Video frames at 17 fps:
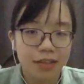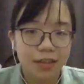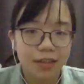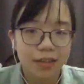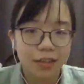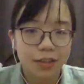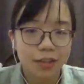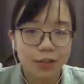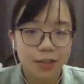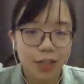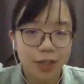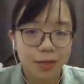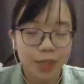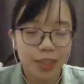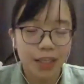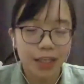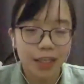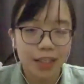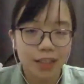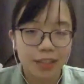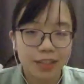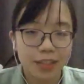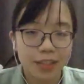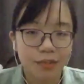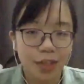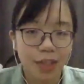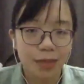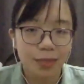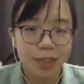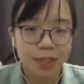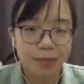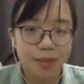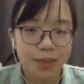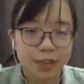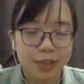so that we can develop those